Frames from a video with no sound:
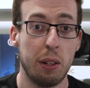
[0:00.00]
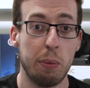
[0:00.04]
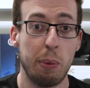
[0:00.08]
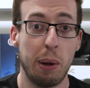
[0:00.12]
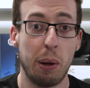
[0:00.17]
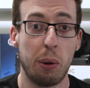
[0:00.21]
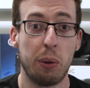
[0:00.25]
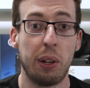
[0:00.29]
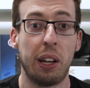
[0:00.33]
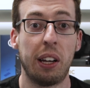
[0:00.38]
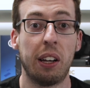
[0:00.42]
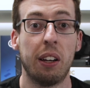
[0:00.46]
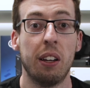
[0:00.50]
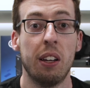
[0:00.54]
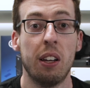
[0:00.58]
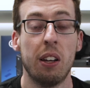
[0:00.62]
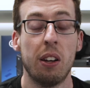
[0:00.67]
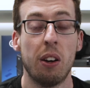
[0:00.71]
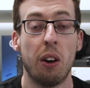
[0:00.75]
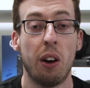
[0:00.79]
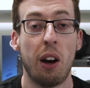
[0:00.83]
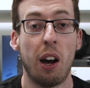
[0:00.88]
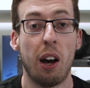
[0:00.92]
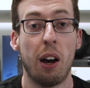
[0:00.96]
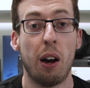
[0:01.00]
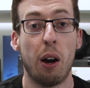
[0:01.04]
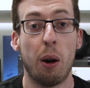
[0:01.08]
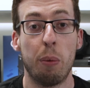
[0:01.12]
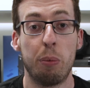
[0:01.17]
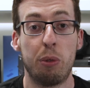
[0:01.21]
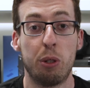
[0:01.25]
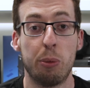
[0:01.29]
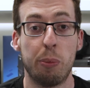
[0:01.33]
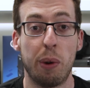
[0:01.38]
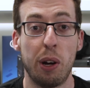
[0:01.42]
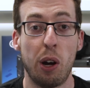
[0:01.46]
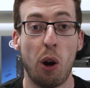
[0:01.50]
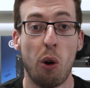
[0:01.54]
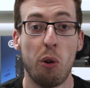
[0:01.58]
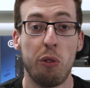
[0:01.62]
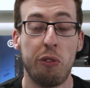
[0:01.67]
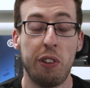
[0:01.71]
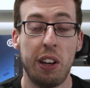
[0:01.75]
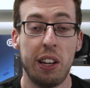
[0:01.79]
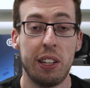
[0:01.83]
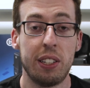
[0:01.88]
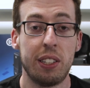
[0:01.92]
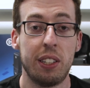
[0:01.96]
the building uh, up to my
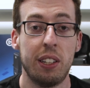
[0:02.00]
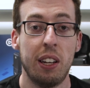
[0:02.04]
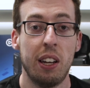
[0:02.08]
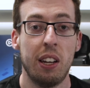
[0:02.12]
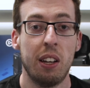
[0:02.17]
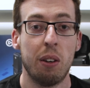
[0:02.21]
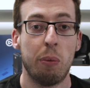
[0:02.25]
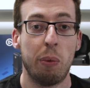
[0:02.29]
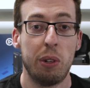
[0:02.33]
office.